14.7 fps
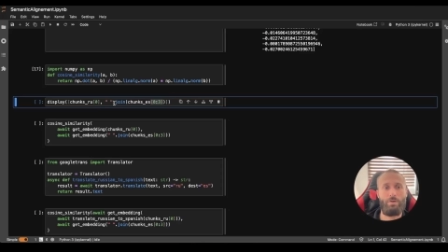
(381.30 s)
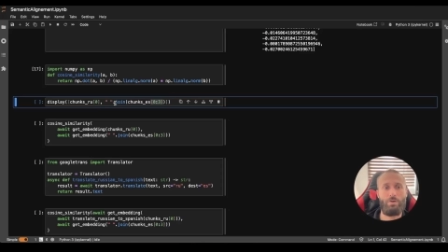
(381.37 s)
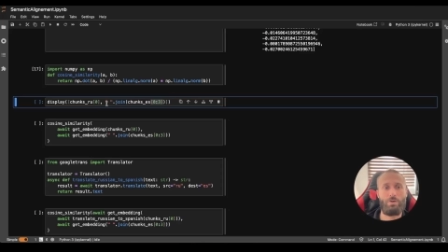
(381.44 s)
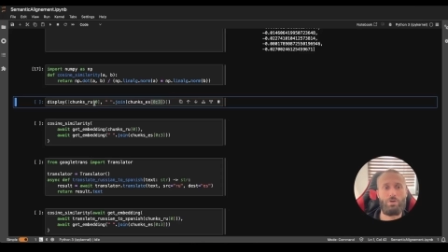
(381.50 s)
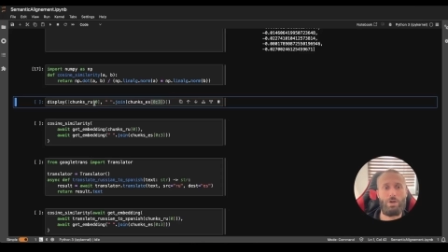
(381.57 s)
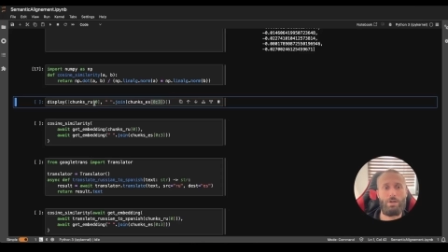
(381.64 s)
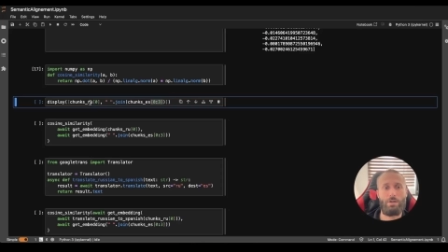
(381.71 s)

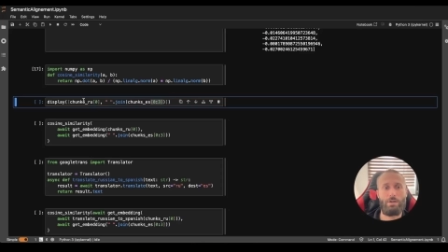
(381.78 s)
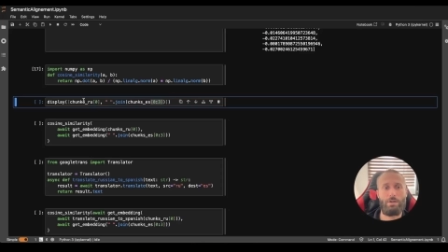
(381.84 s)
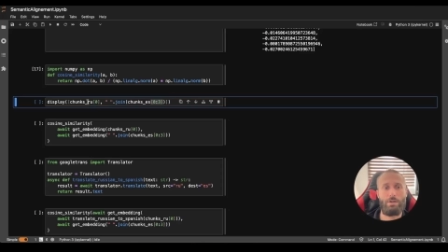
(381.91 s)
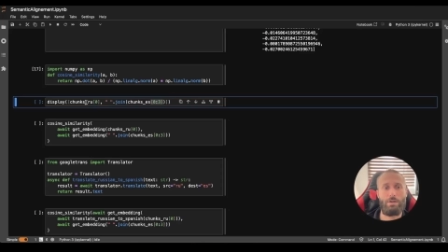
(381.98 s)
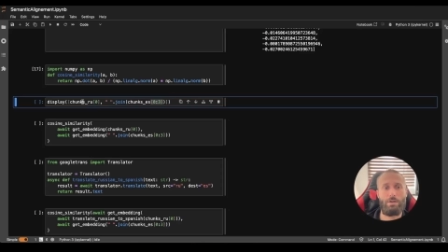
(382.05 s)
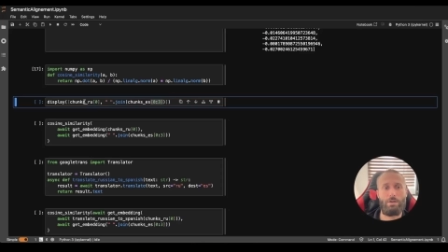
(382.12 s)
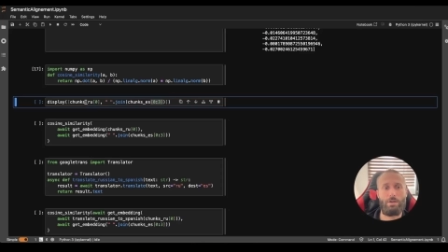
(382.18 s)
chunk
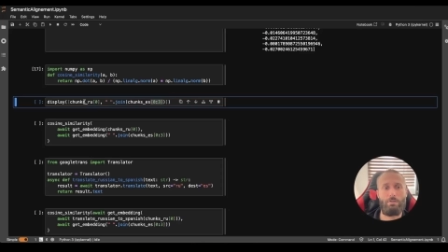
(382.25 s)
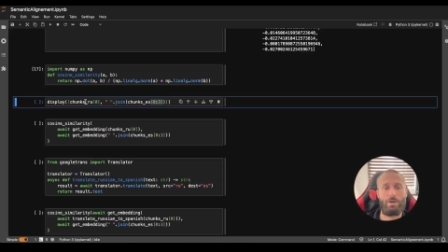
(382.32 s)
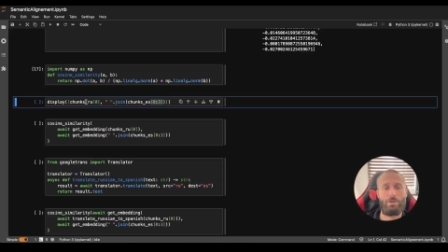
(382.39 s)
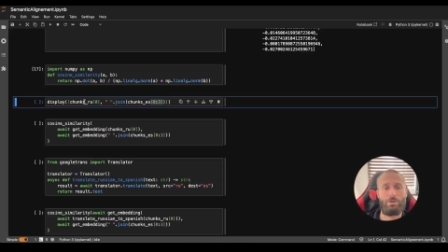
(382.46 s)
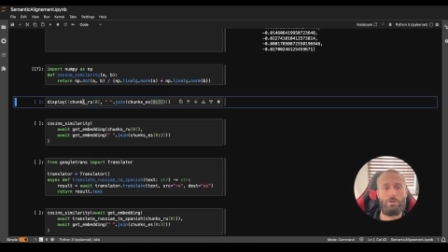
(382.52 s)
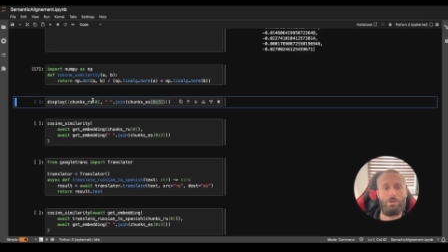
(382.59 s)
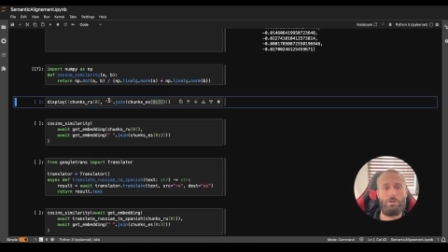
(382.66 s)
in the
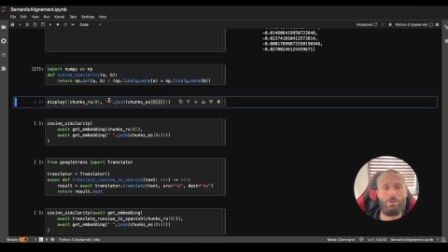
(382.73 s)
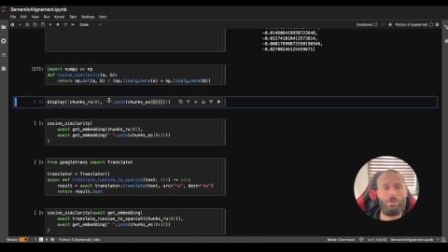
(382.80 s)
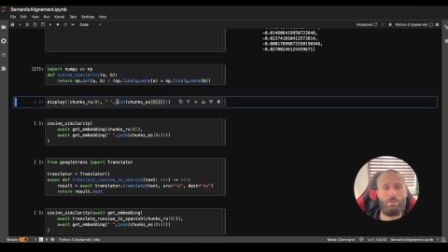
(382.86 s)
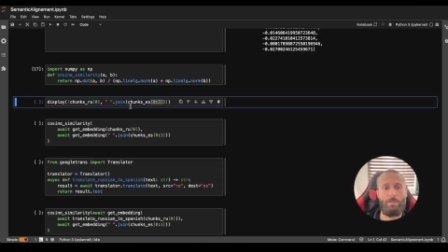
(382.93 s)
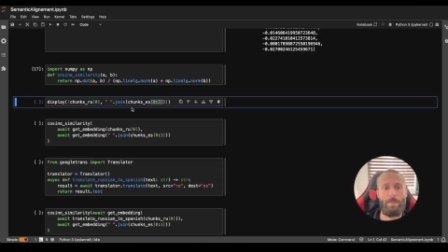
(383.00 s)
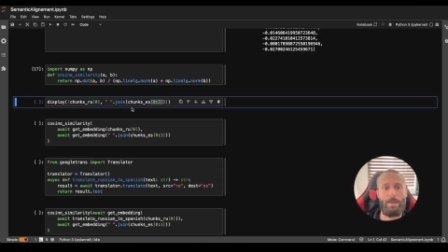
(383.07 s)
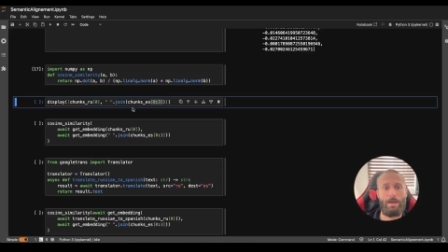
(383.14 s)
Russian edition
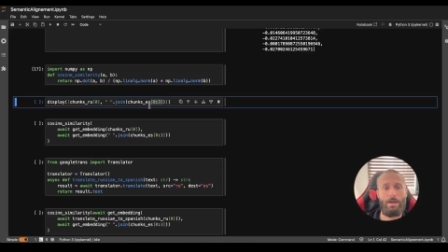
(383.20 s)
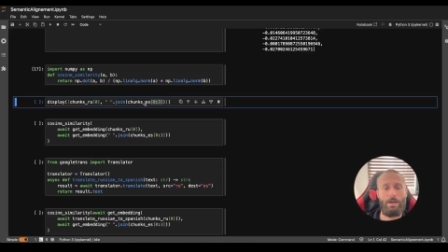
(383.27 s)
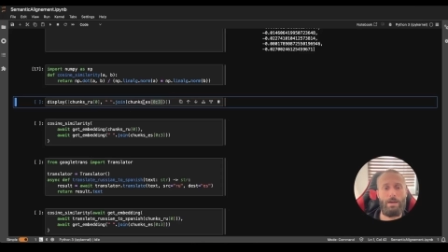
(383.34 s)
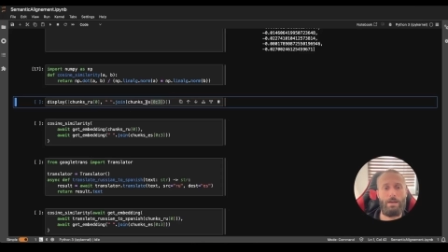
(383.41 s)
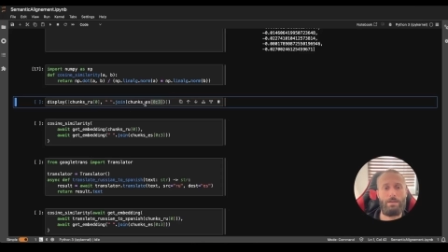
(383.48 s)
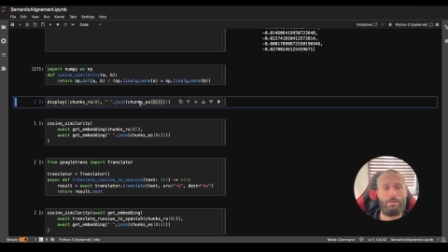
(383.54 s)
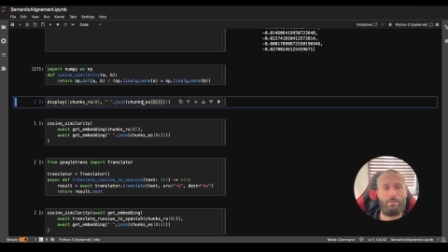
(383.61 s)

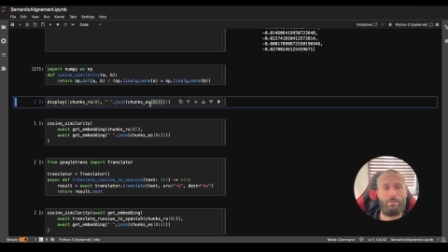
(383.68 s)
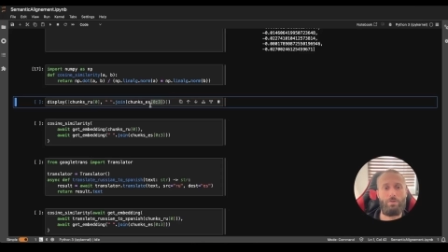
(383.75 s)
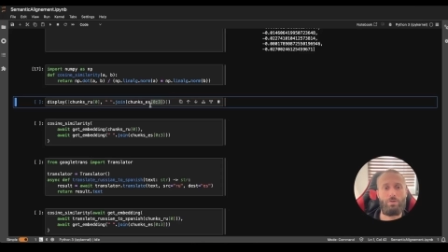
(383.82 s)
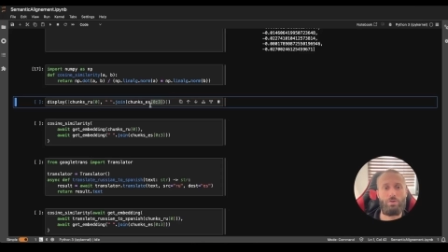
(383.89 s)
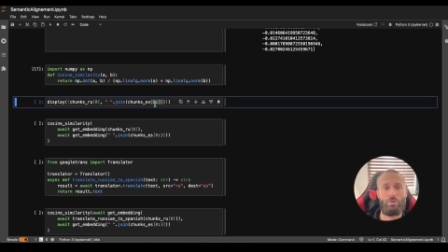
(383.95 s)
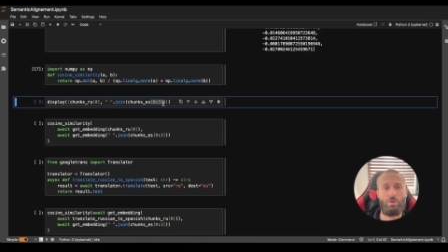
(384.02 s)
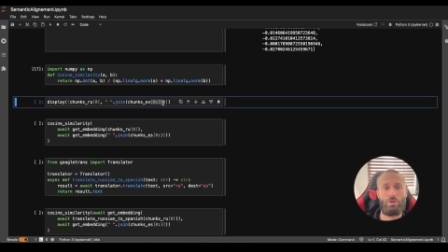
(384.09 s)
and the
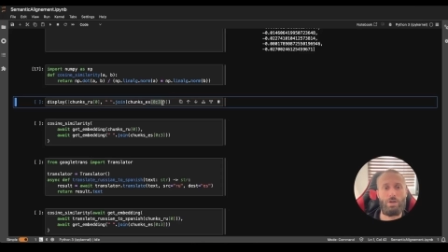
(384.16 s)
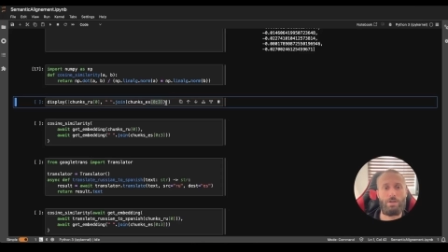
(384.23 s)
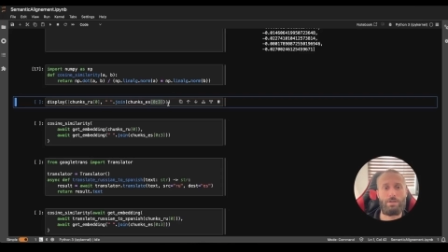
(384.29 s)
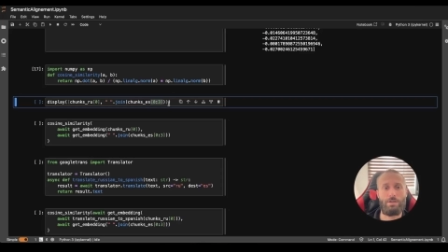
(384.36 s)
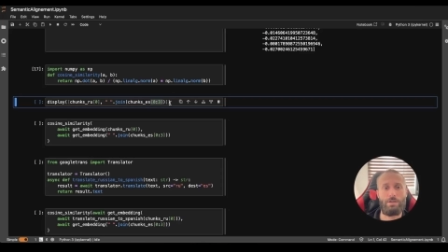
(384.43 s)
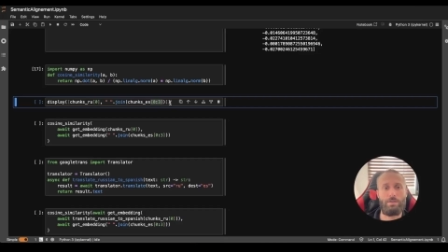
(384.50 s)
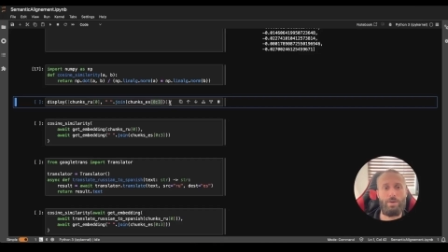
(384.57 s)
first three
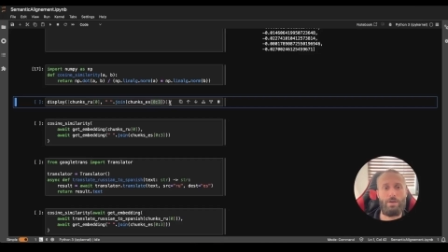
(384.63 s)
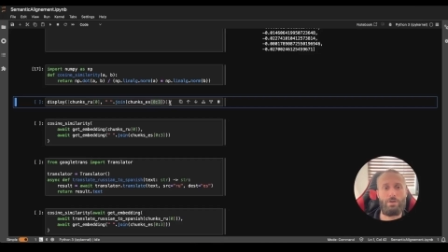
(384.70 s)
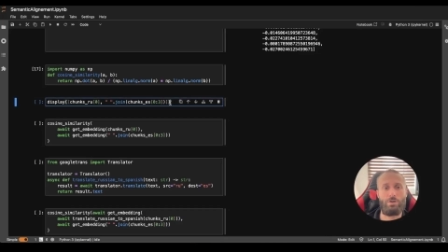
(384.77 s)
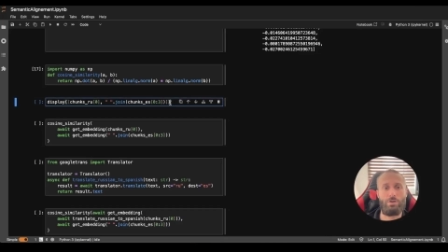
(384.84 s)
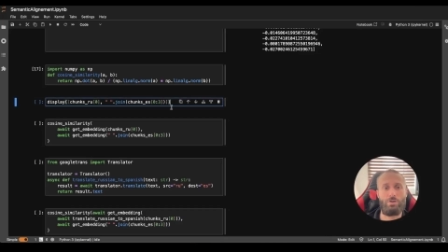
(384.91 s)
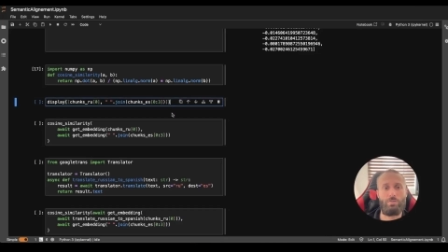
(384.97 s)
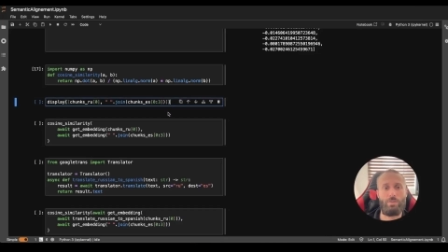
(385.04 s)
chunks in the
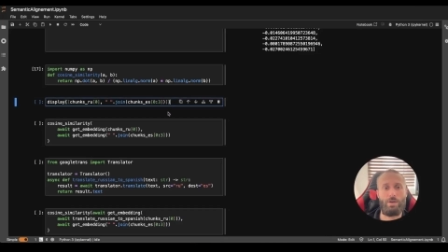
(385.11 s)
Spanish edition.